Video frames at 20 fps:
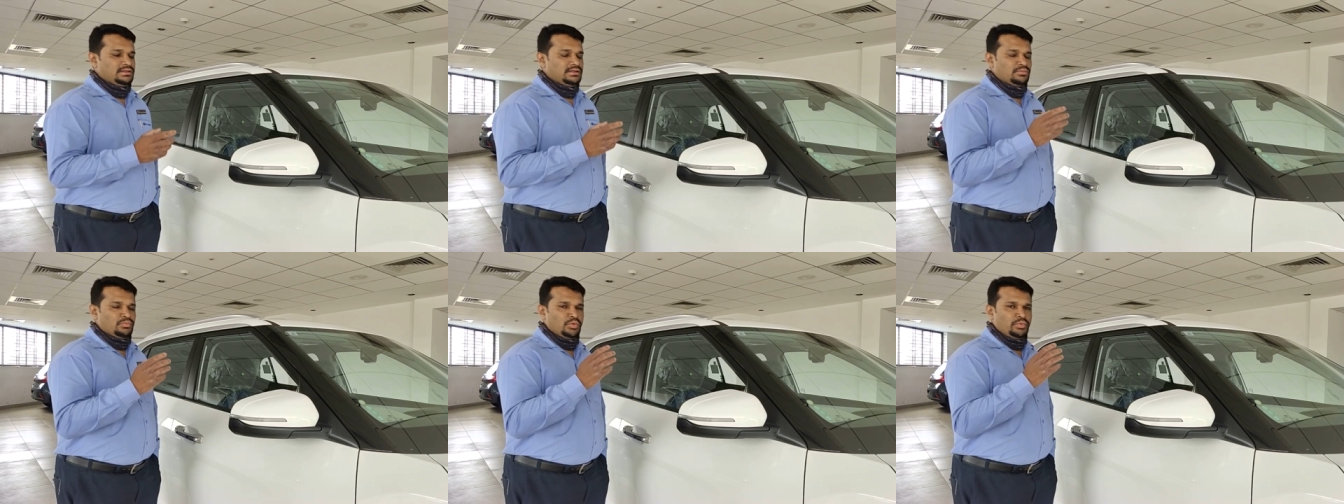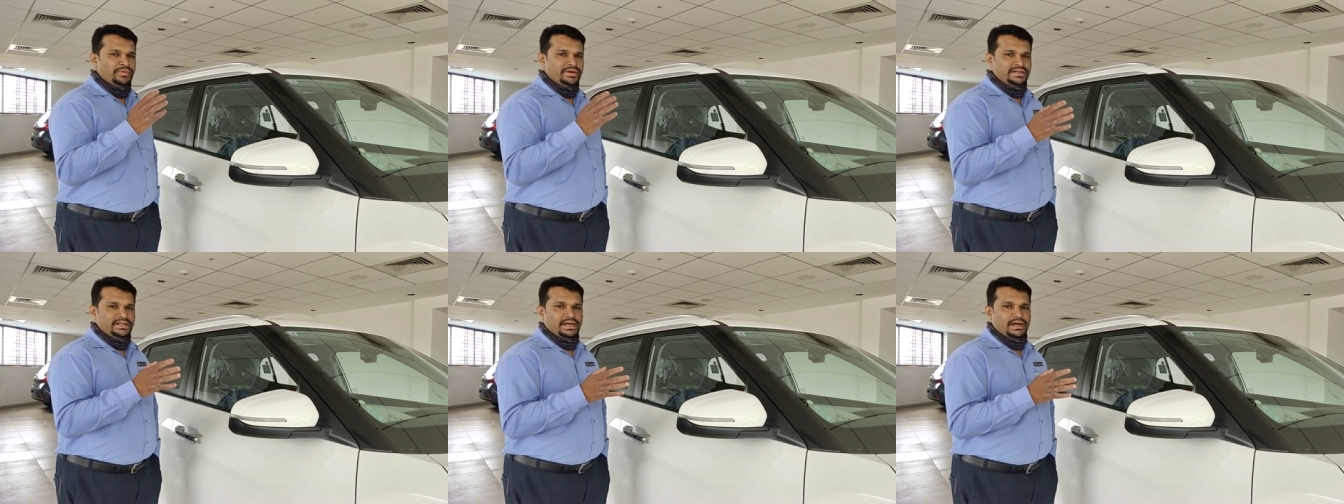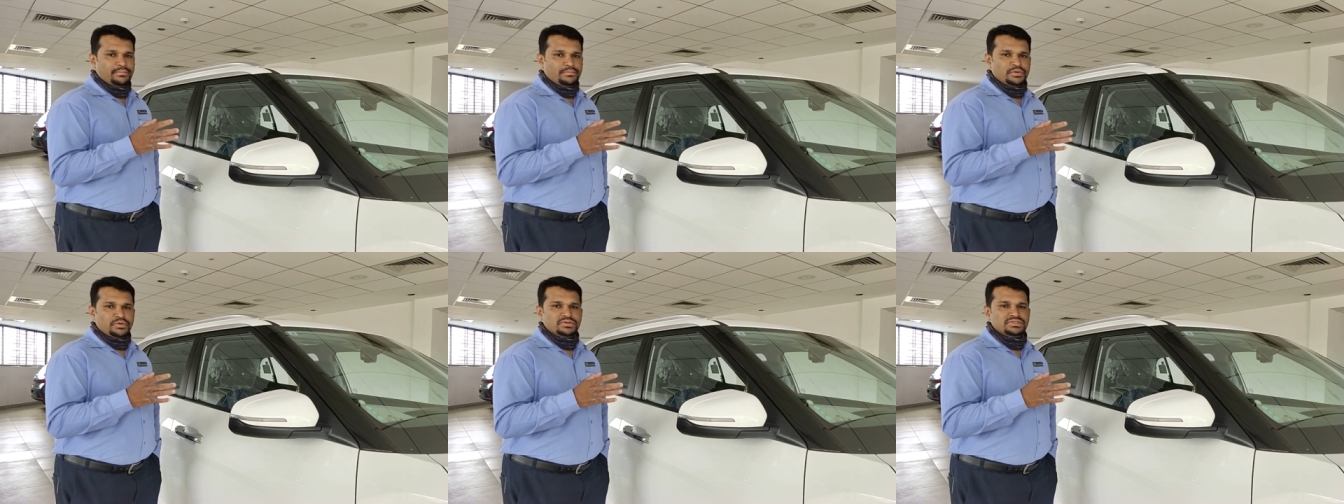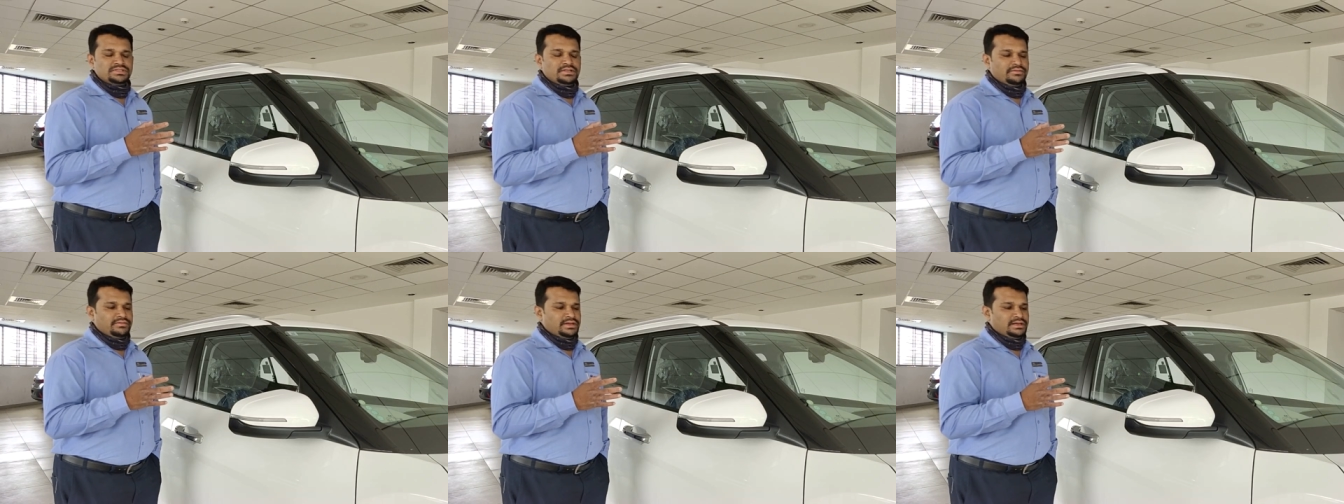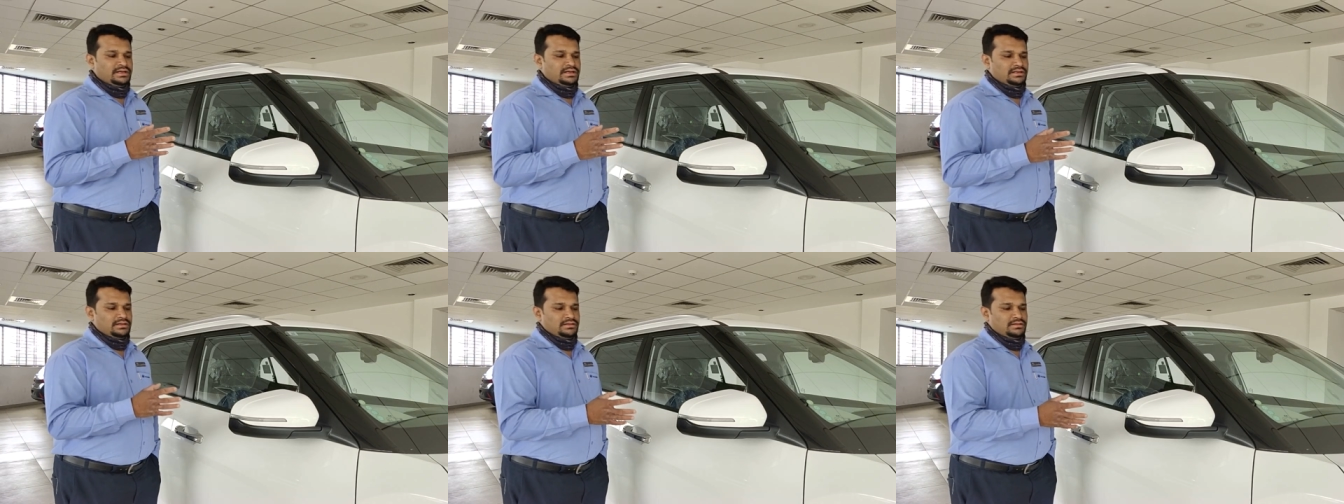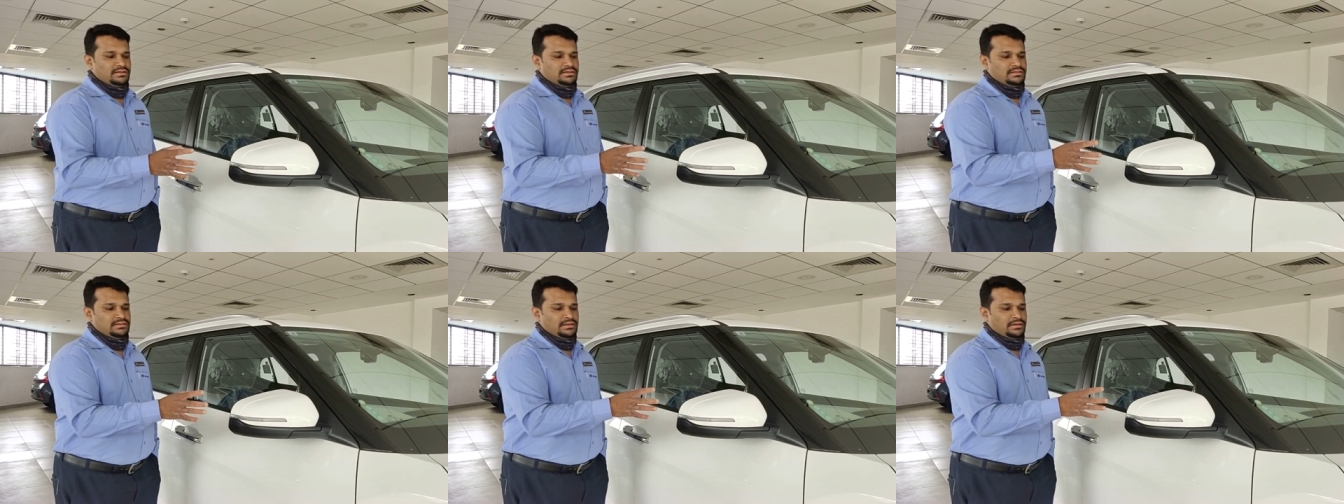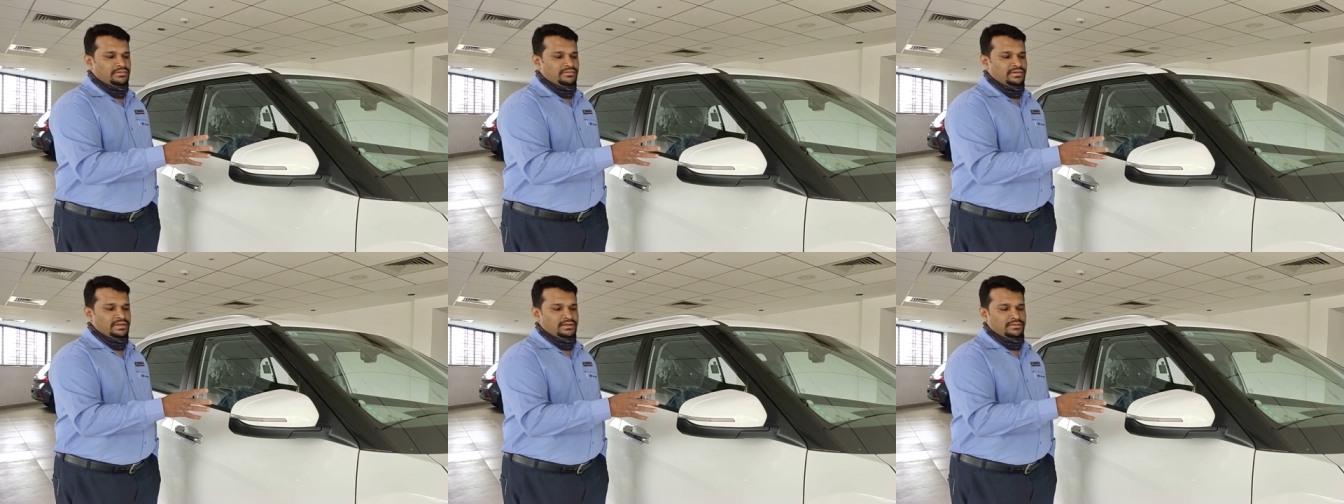The moment I approach the vehicle,
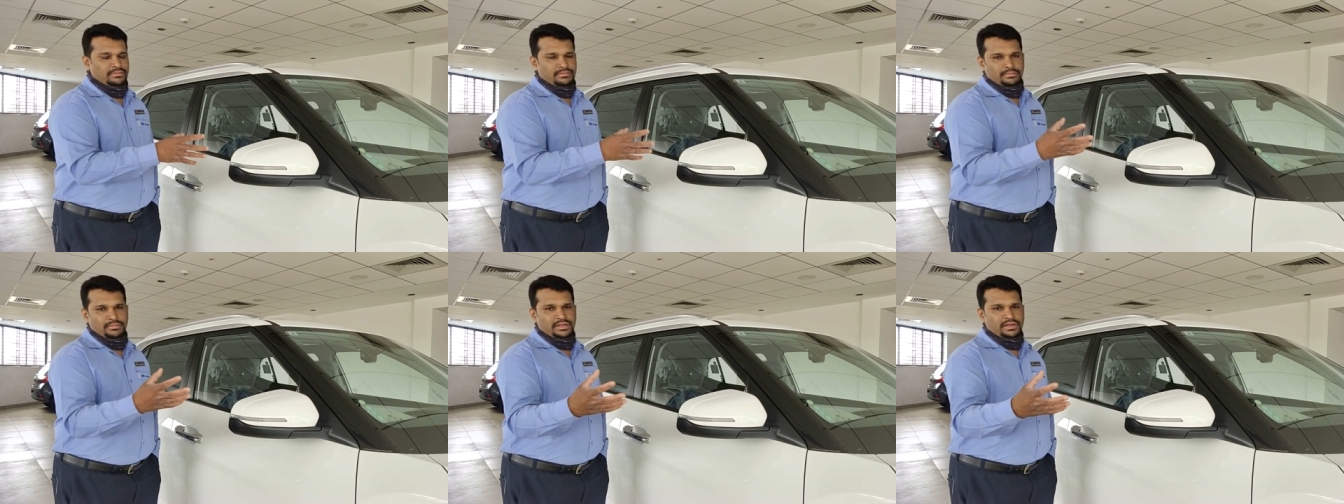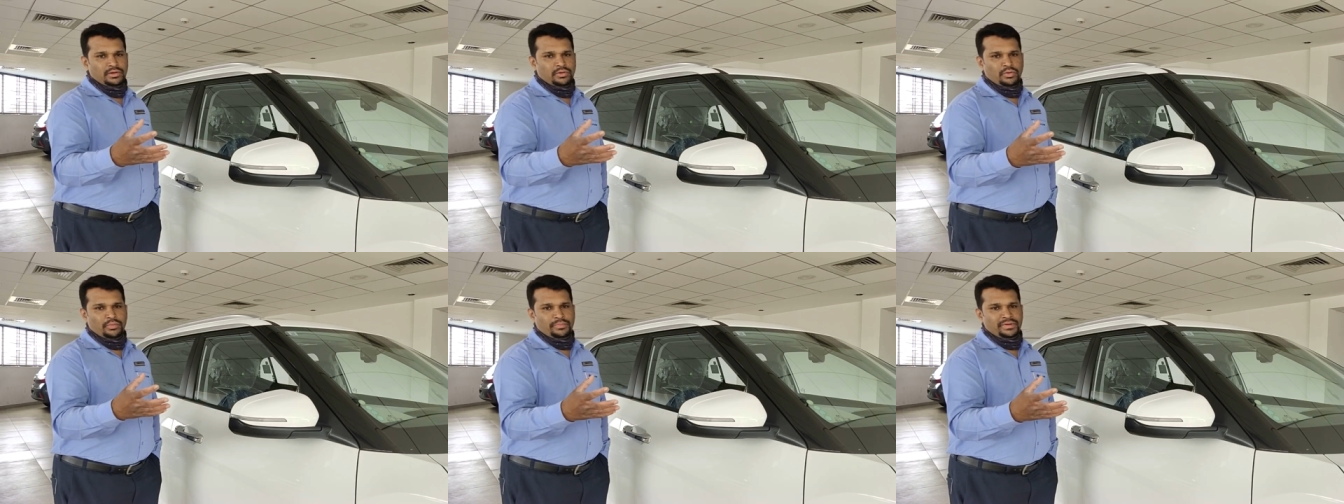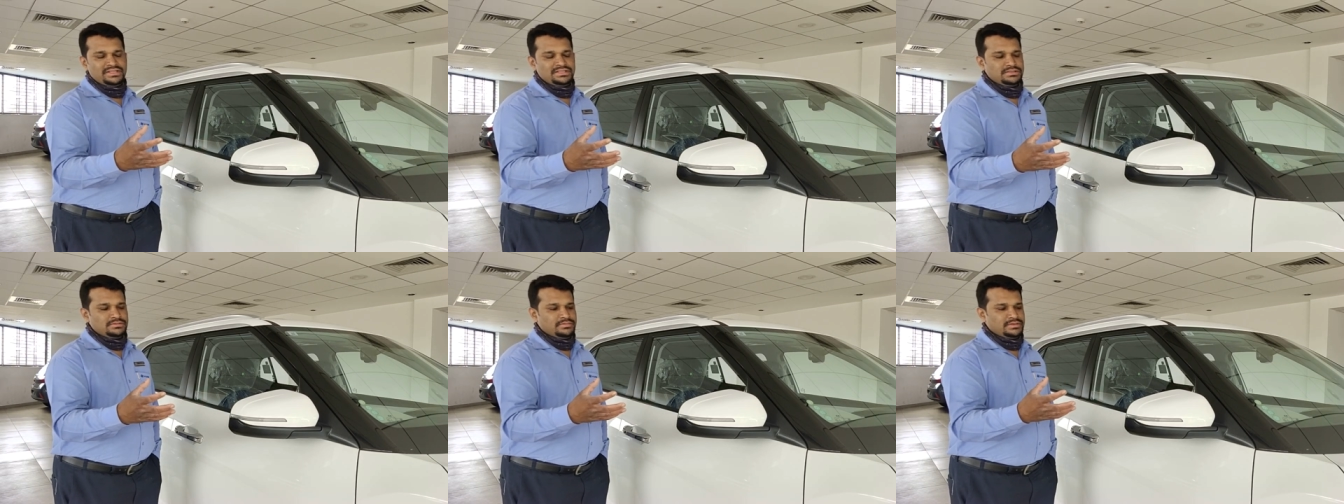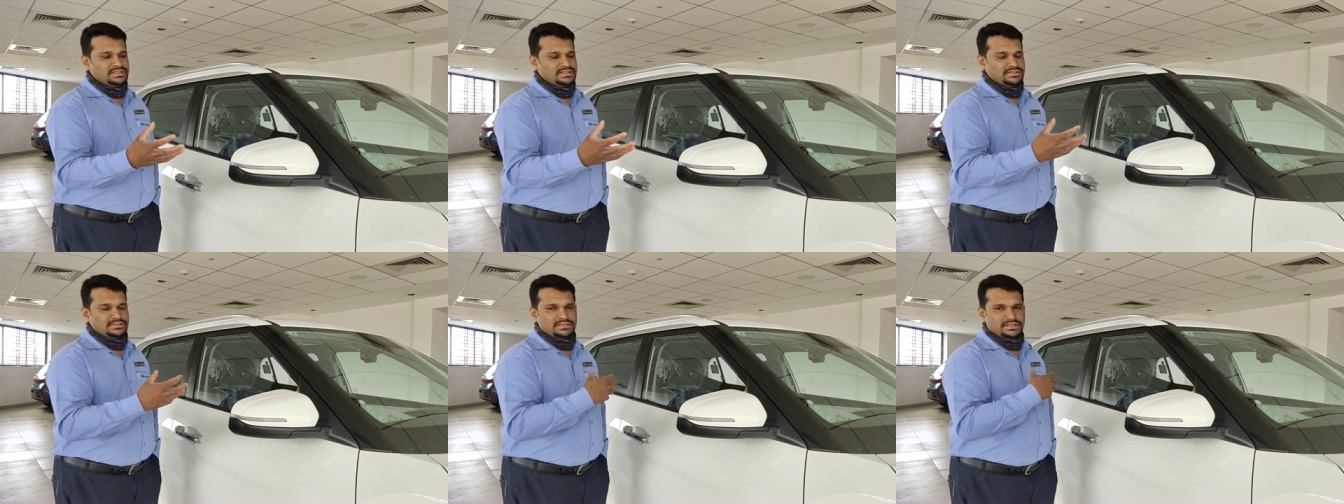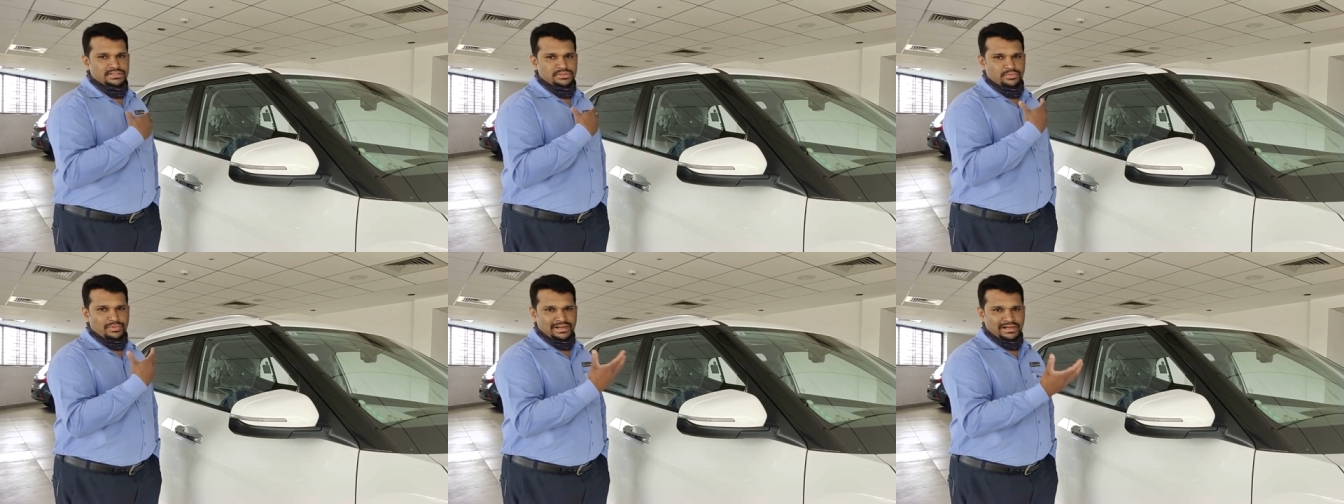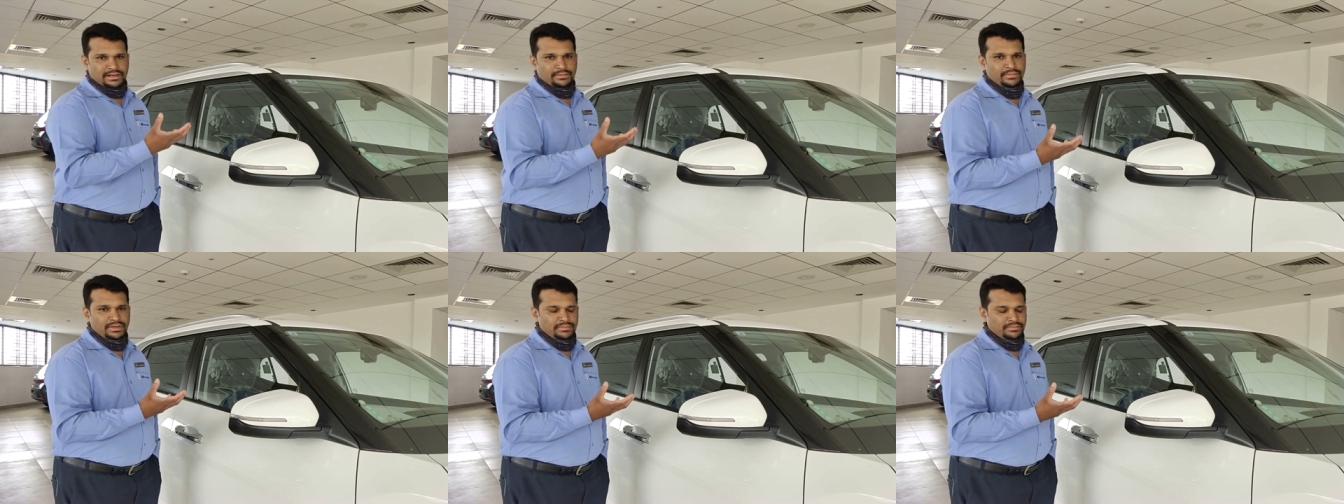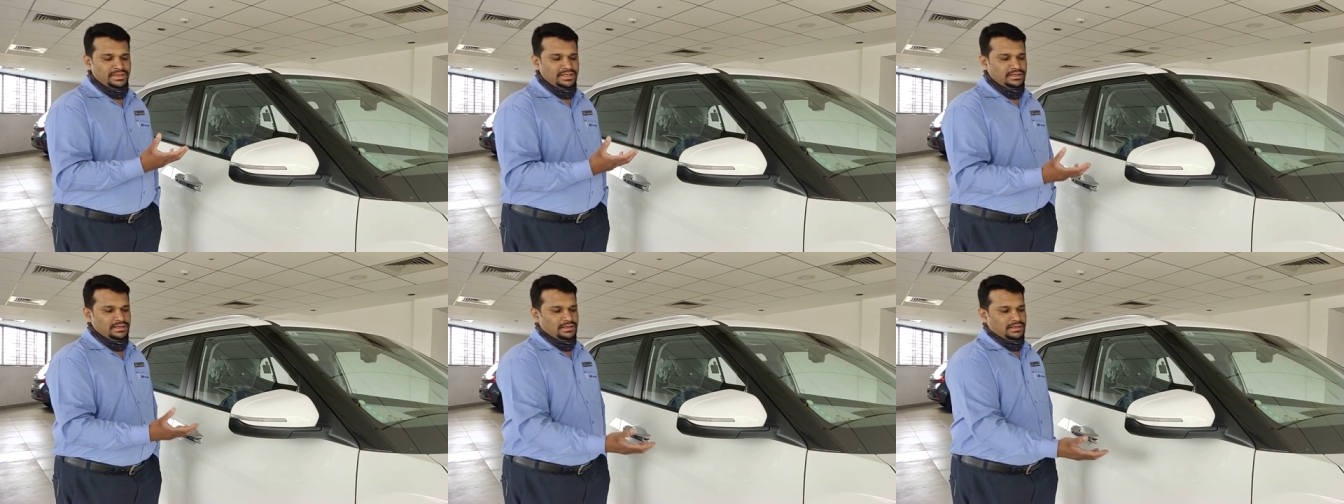the mirror opens, which is it's welcoming
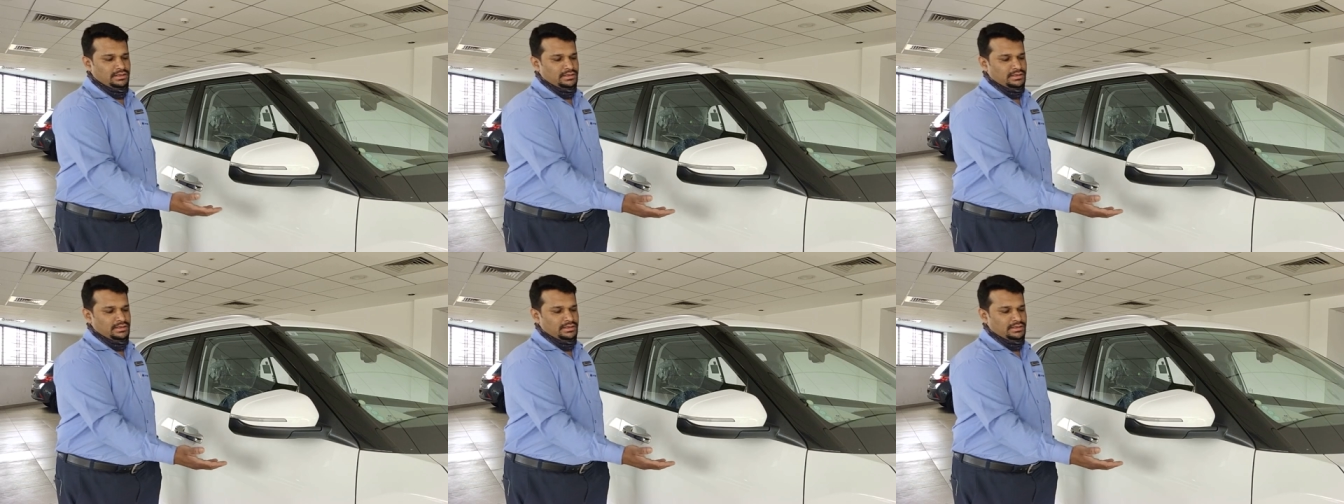me.